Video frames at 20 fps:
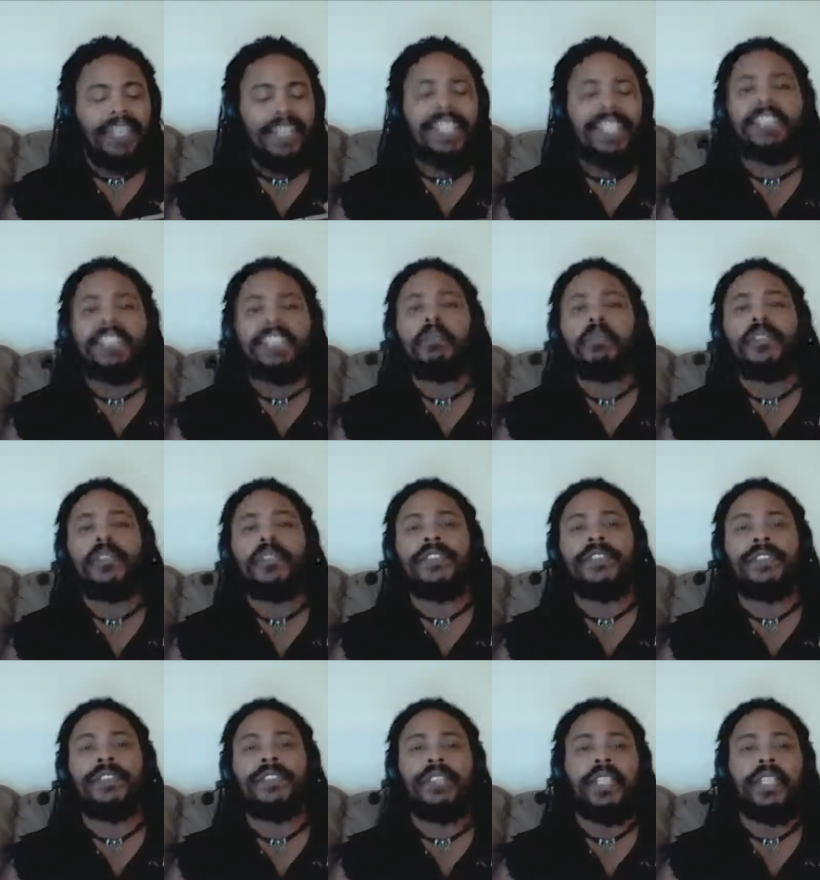
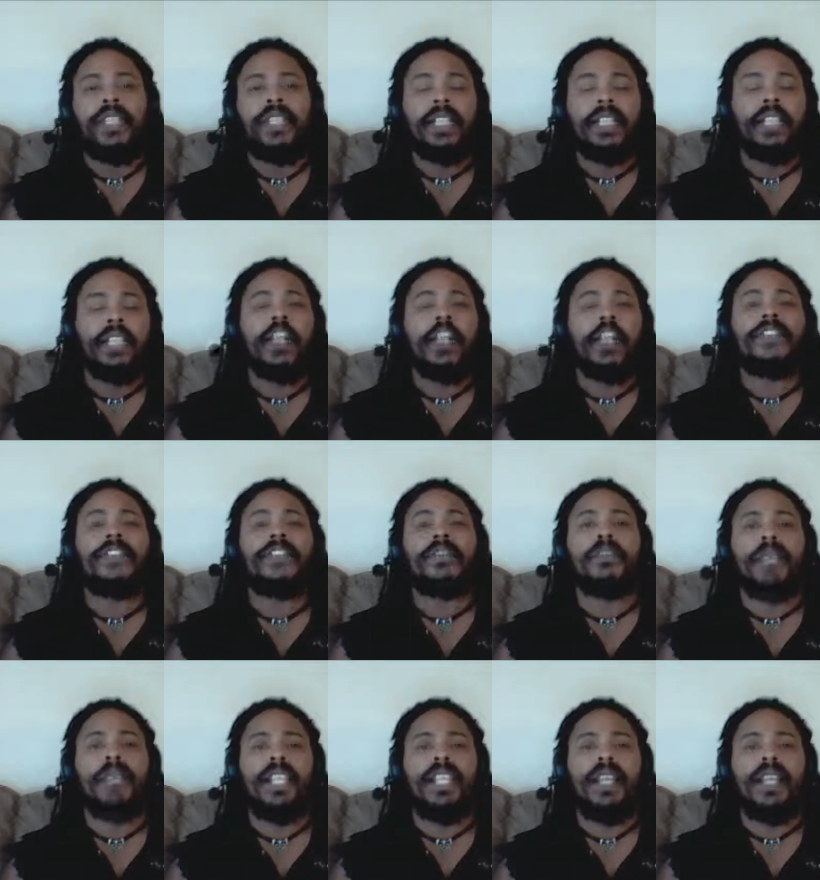Symbols can also
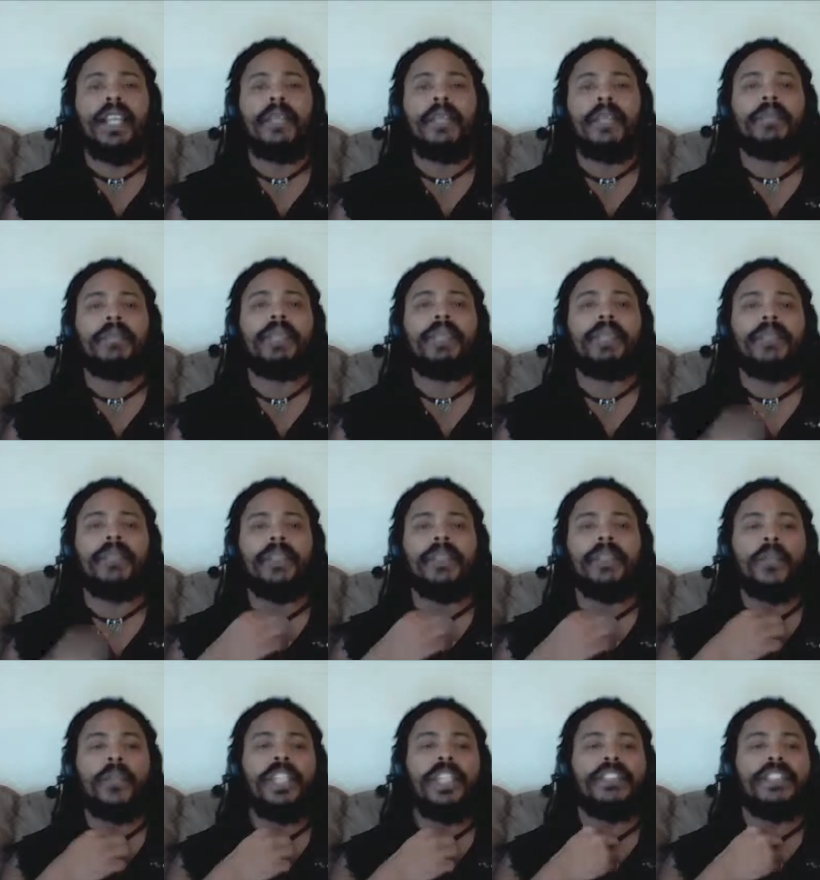mean, I mean, people
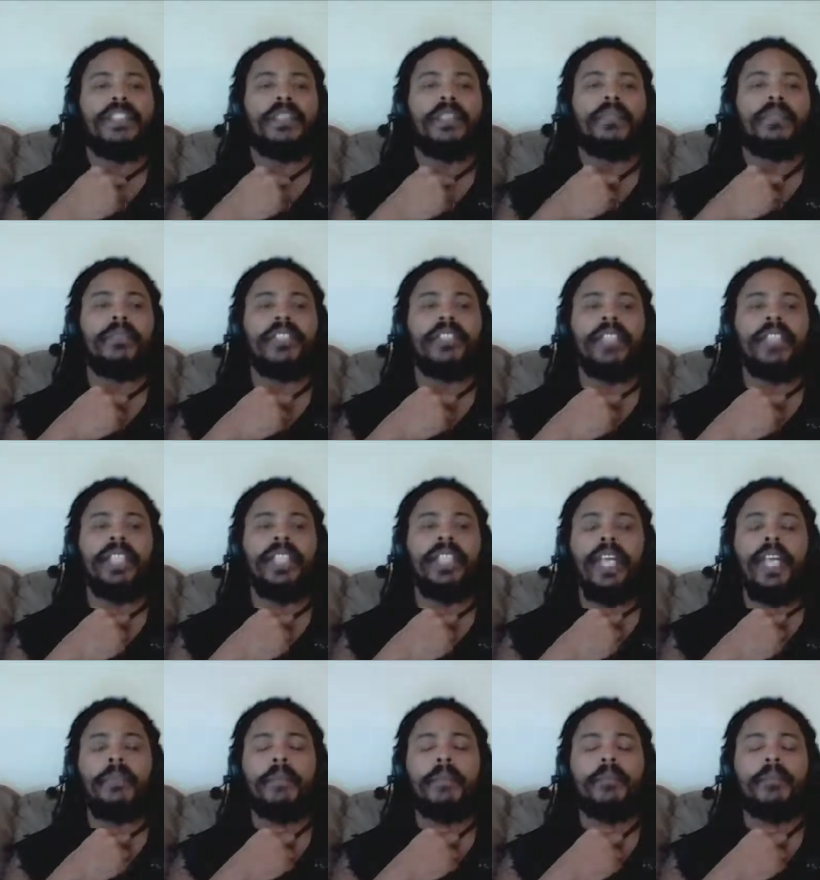wear symbols all the
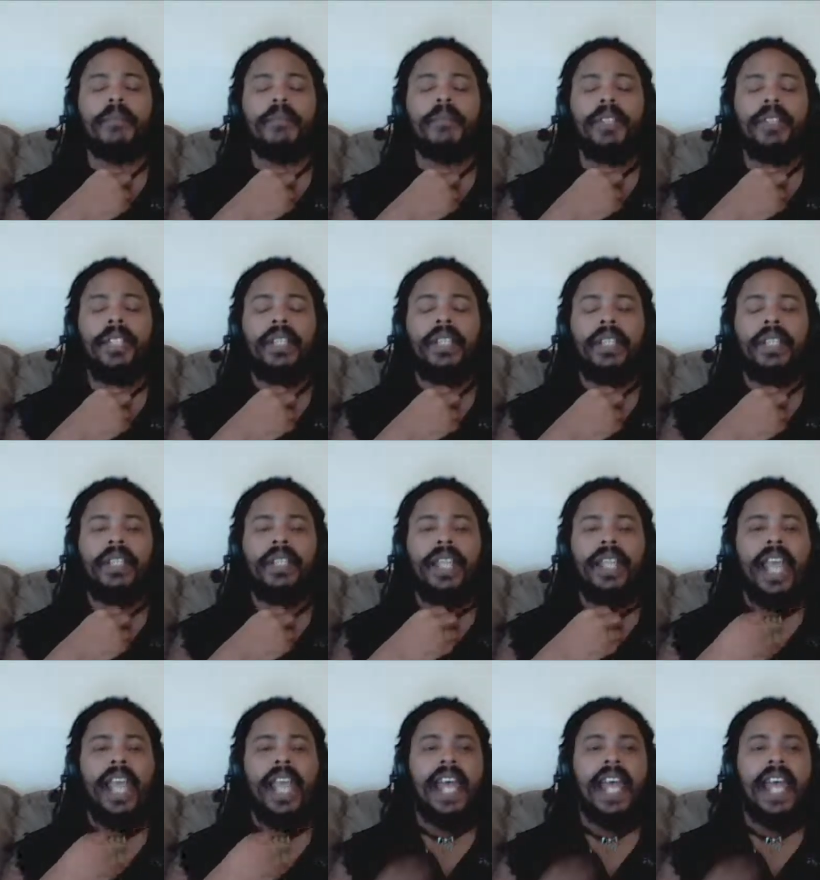time.
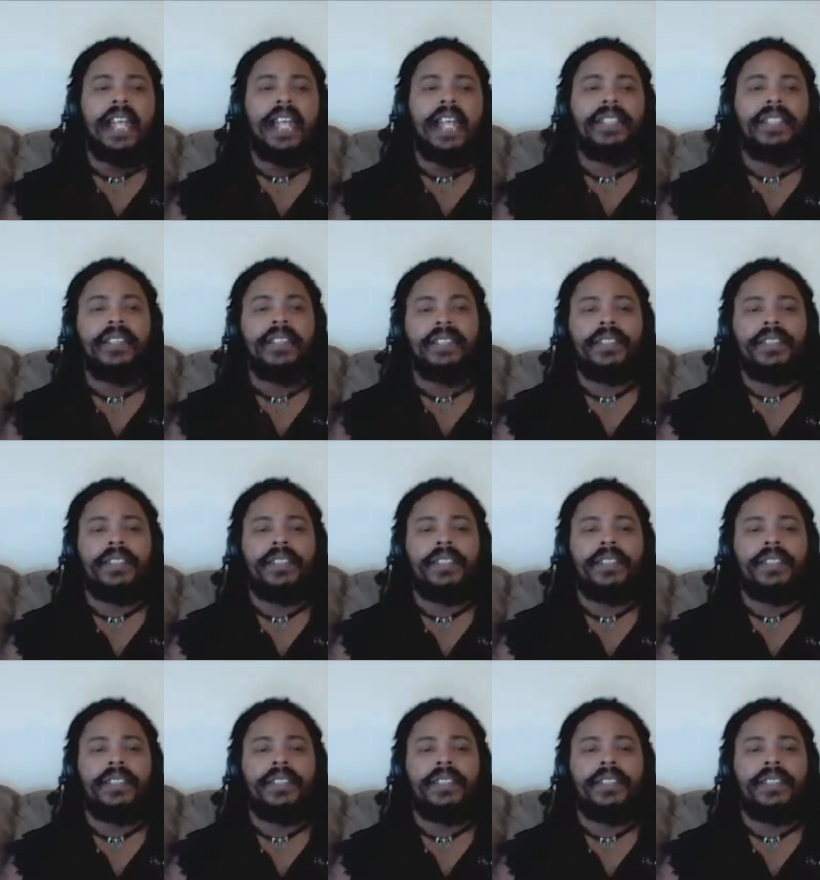And